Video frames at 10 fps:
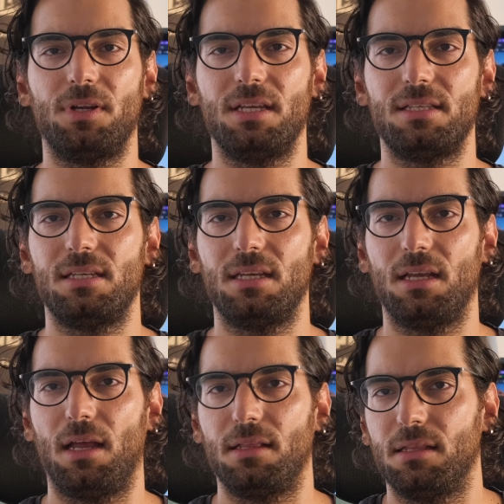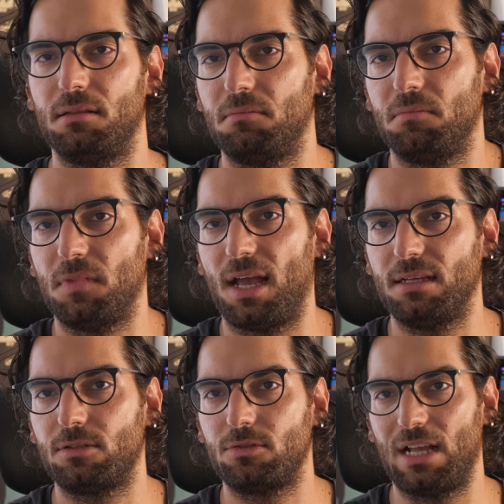easy and
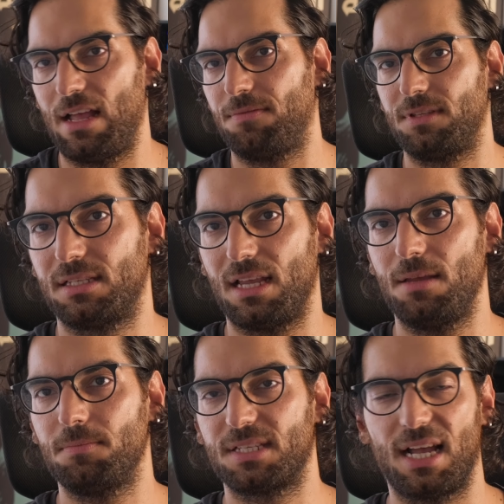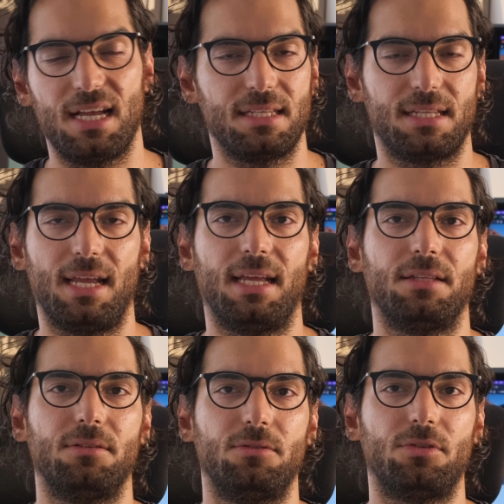nice to have the same size,
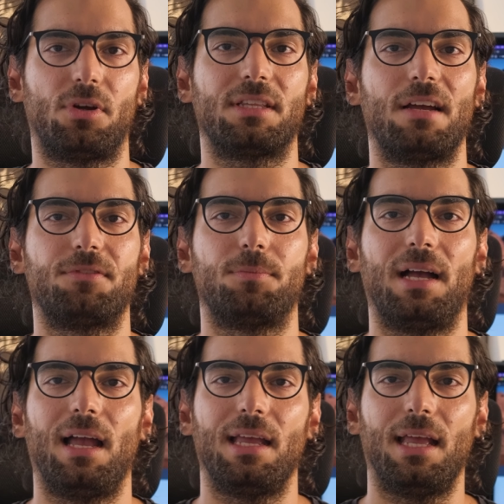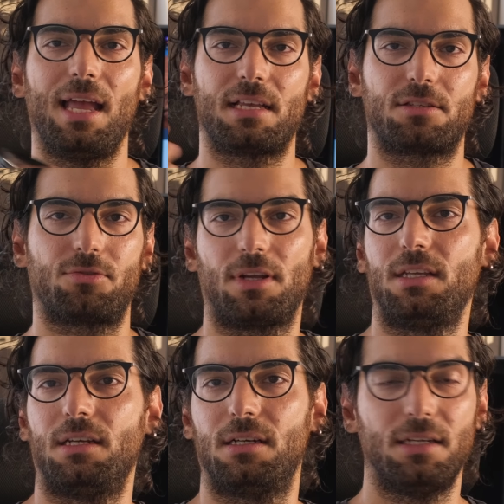and you don't have to buy extra
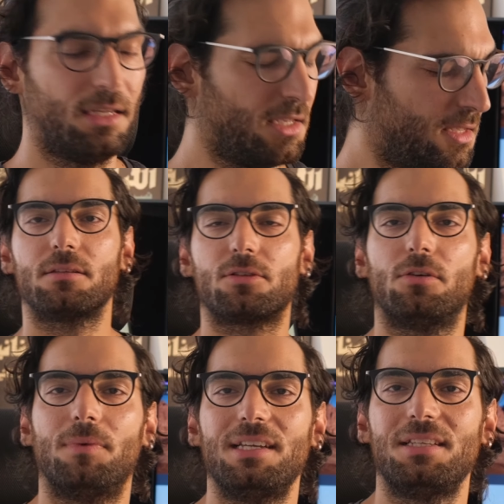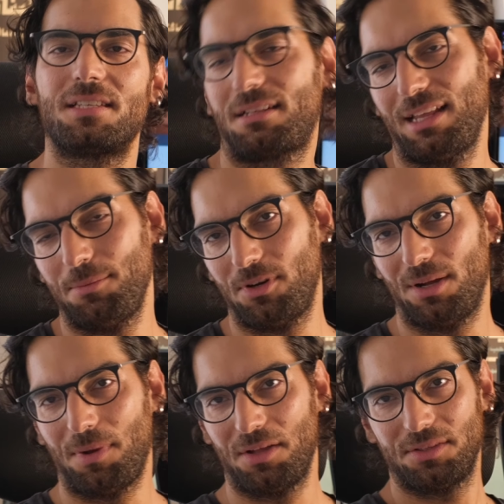gear. So my disclaimer
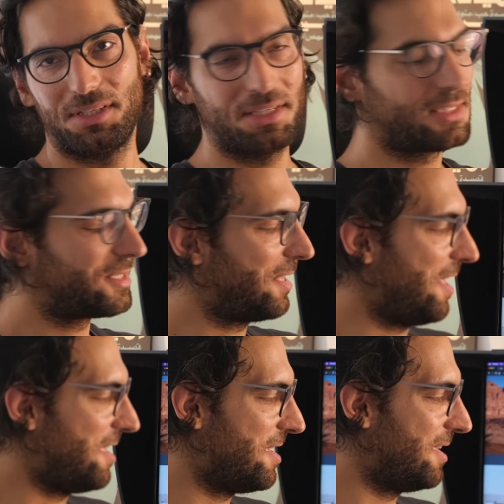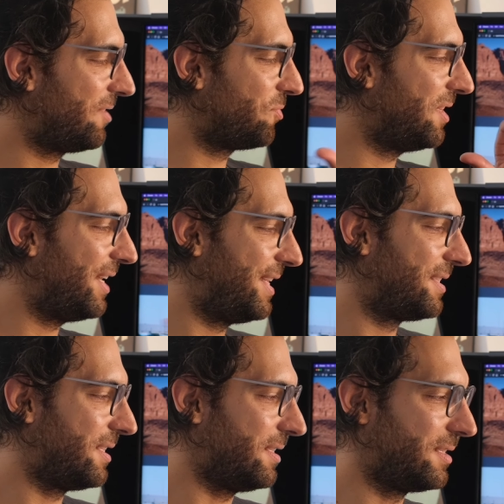about these three
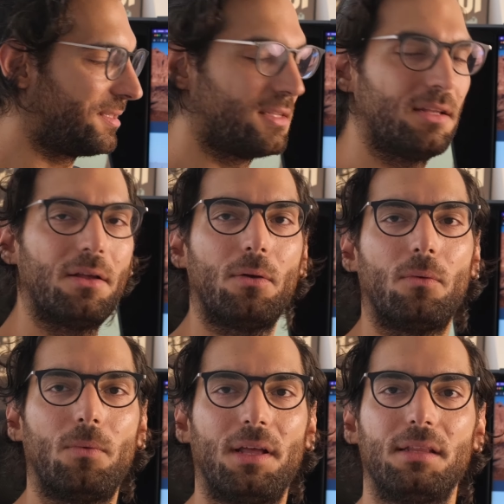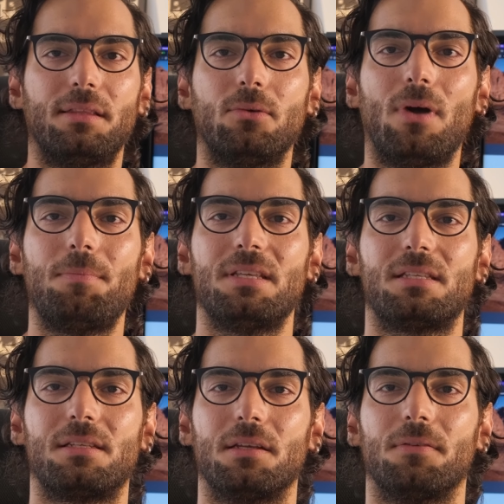lenses. Well, the web
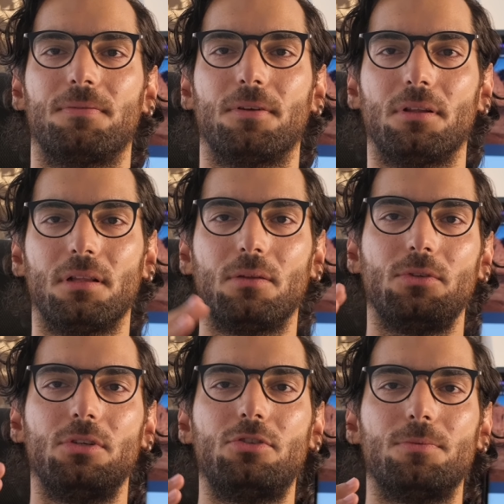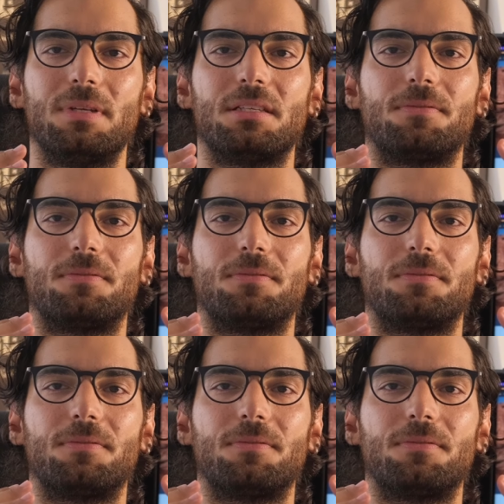is full, YouTube is